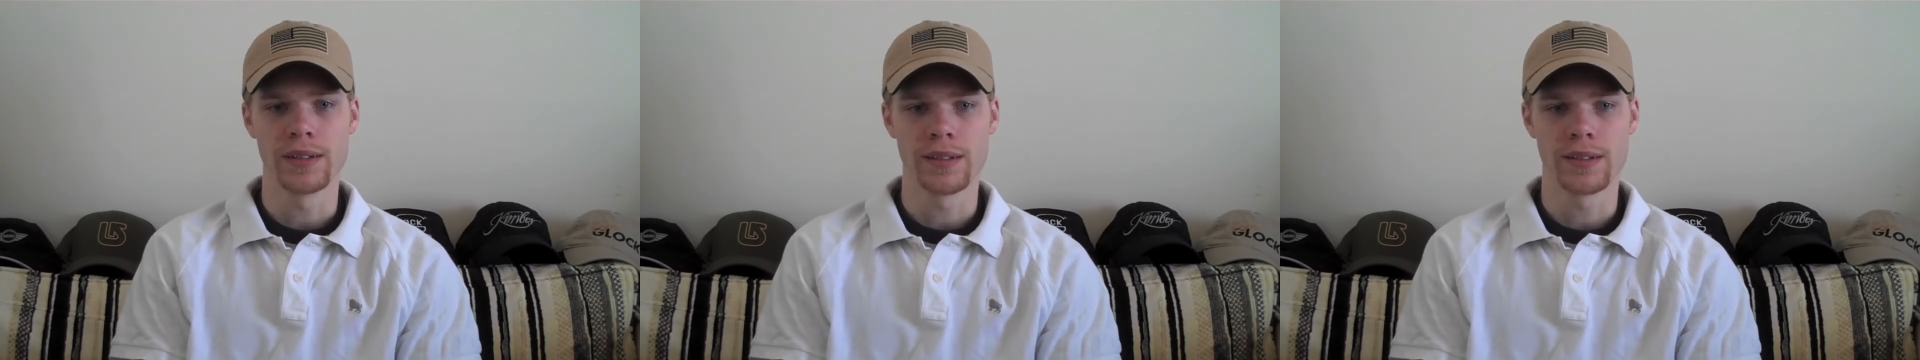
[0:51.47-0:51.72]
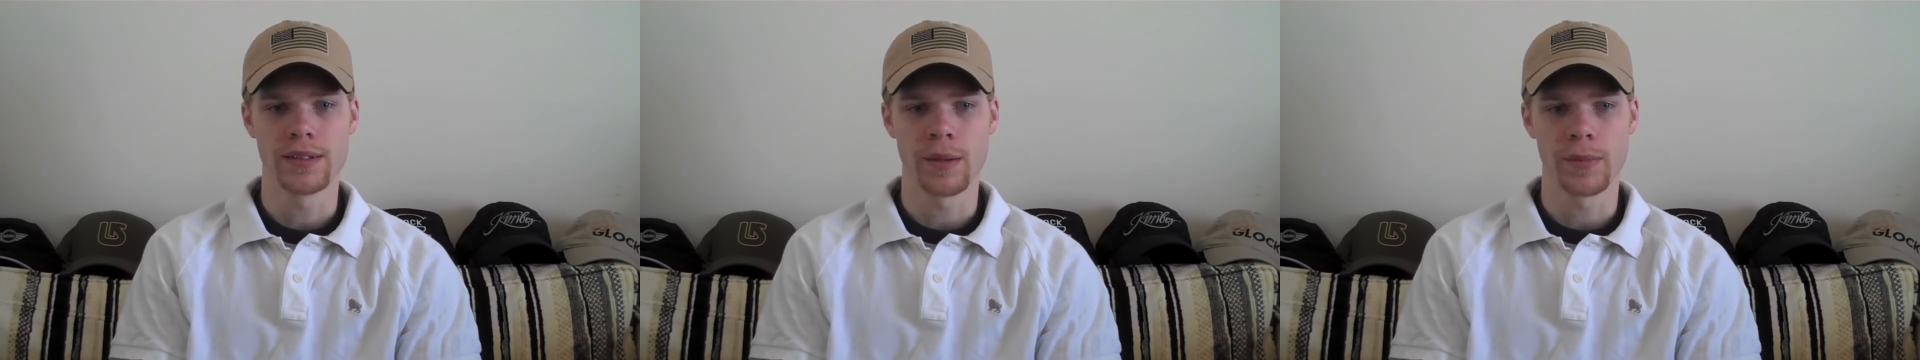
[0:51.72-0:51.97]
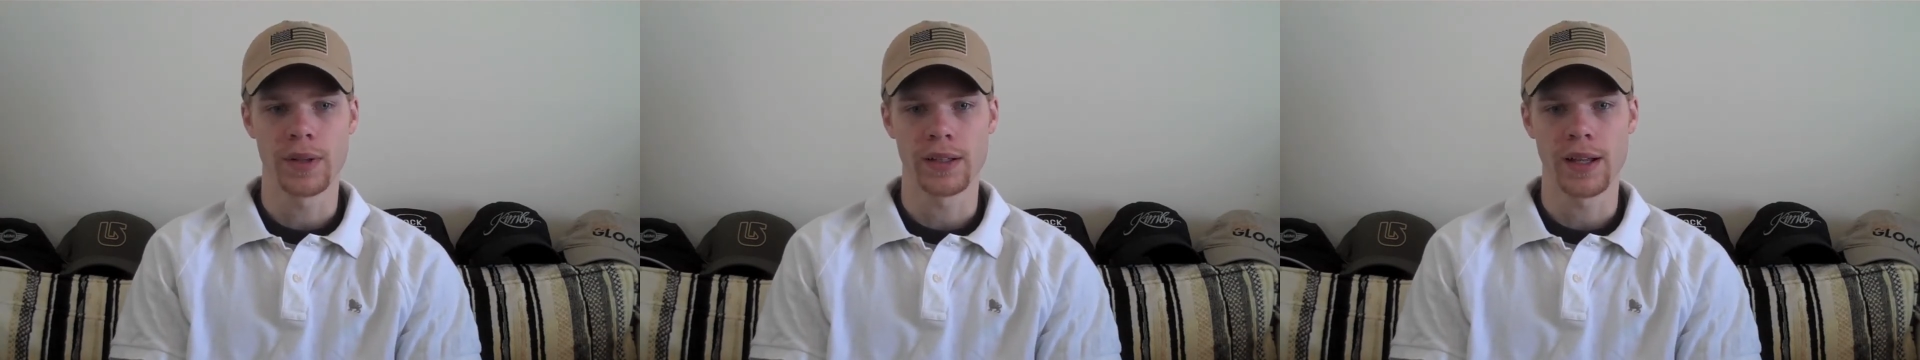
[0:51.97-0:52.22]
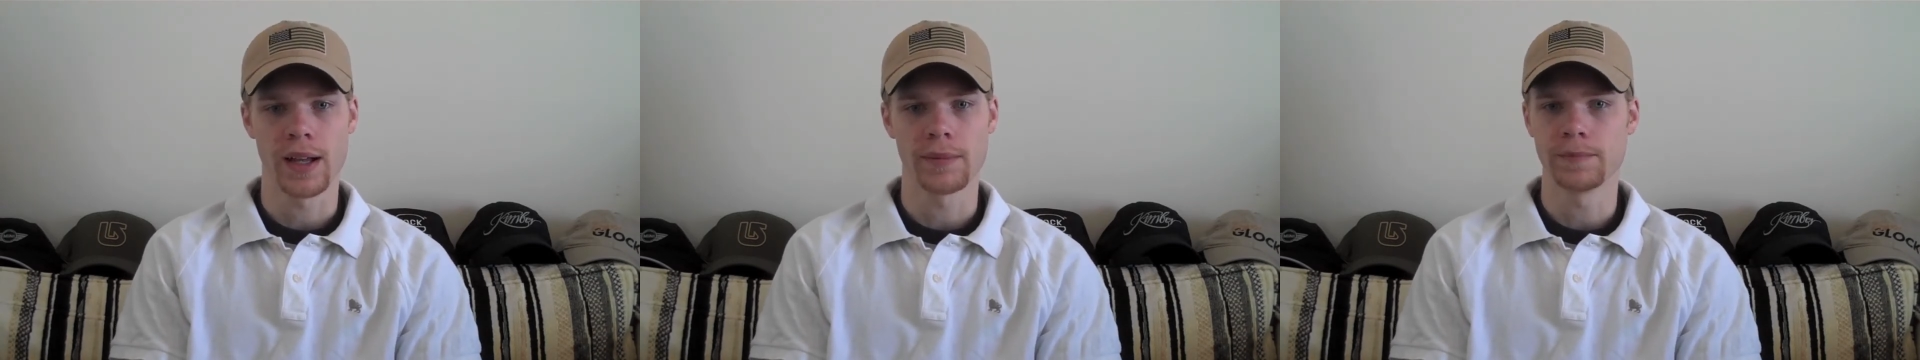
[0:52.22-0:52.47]
It's something
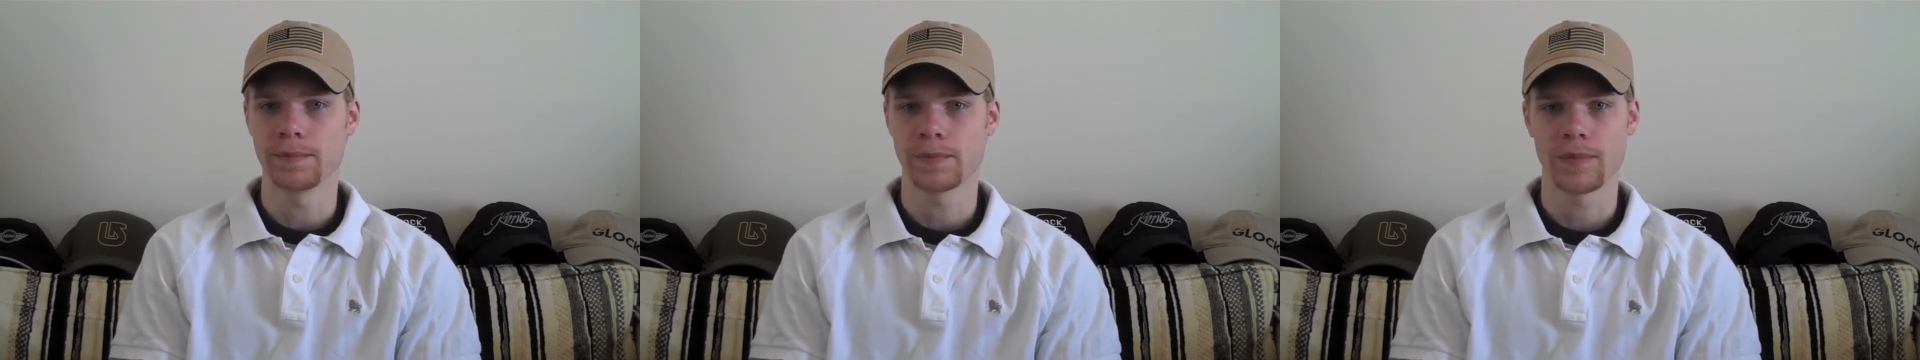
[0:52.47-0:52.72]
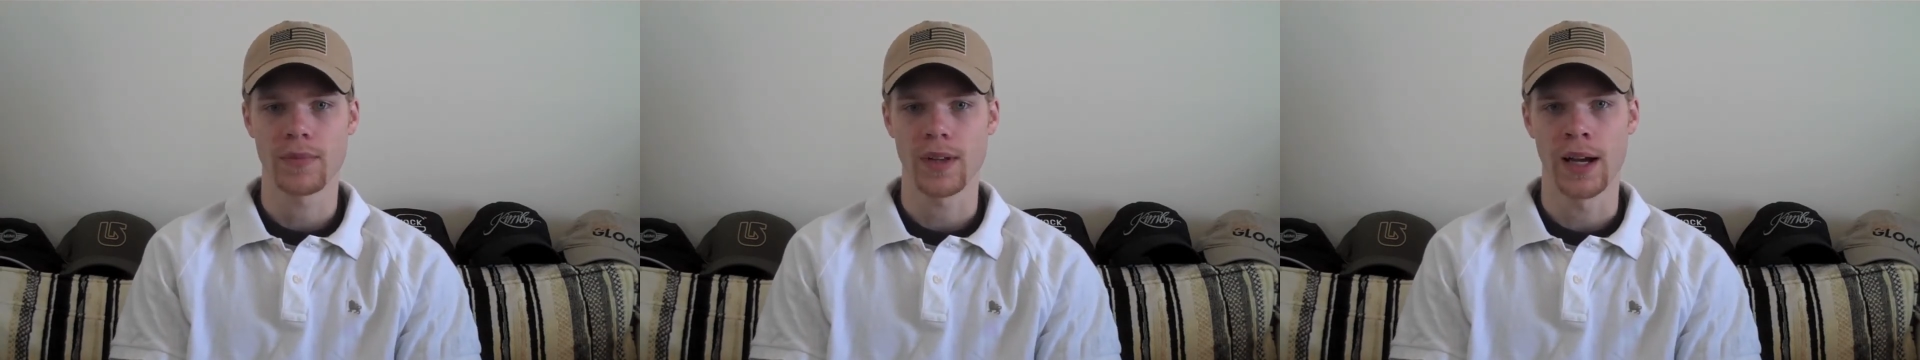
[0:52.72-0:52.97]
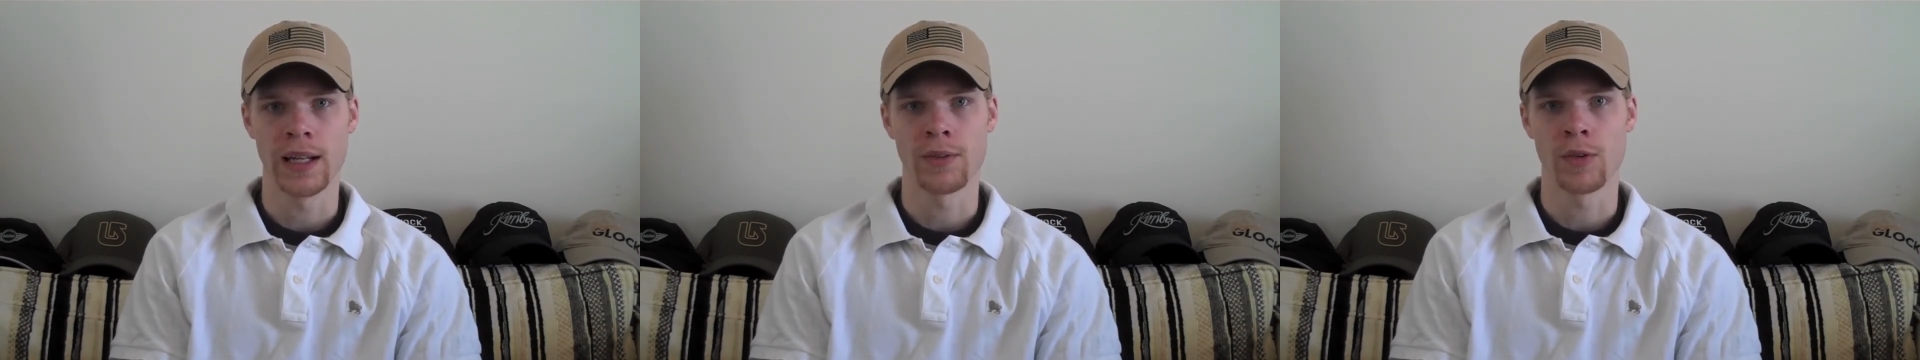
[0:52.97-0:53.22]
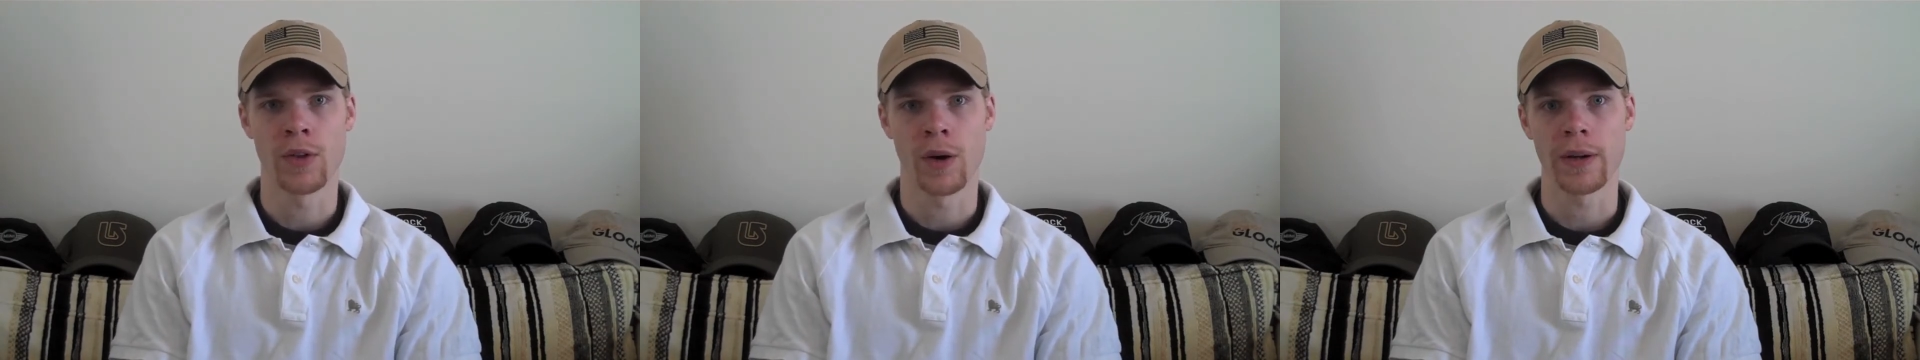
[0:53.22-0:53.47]
that I
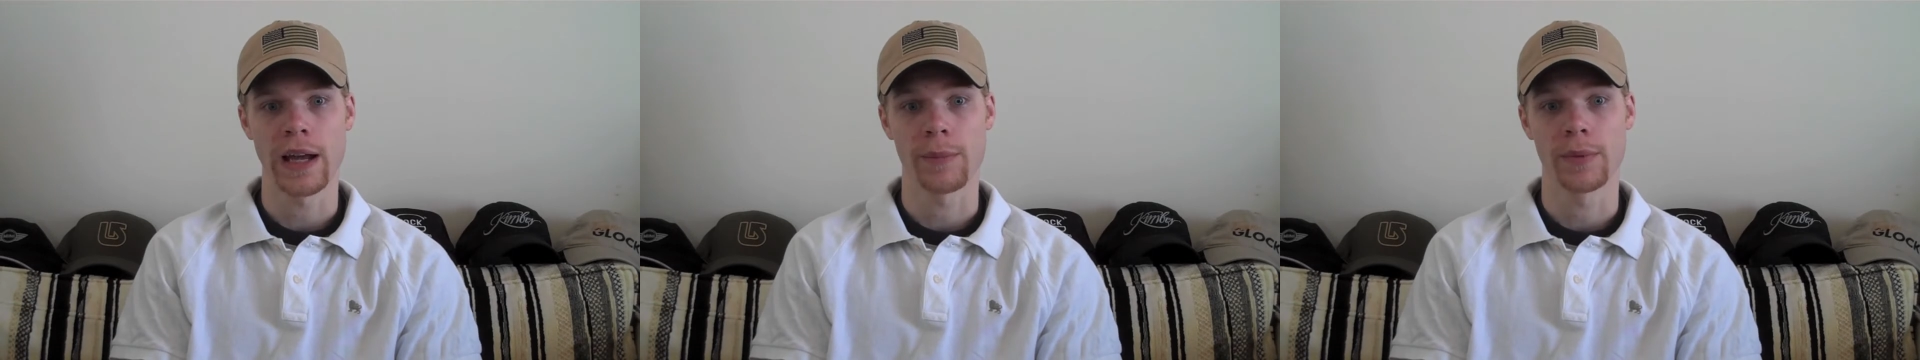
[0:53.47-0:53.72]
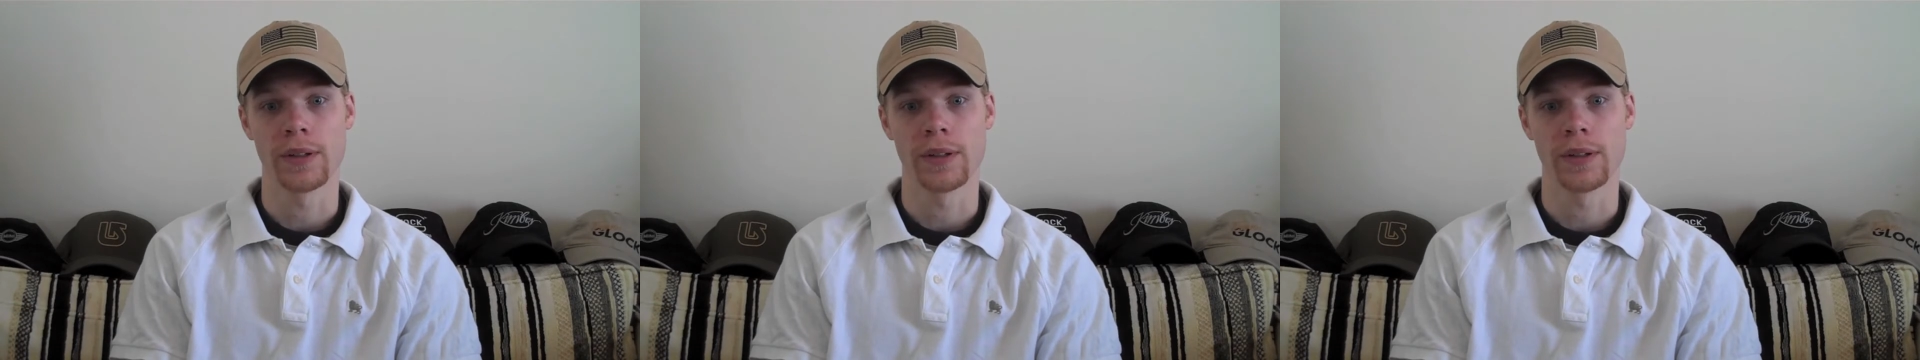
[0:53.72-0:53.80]
never thought would happen,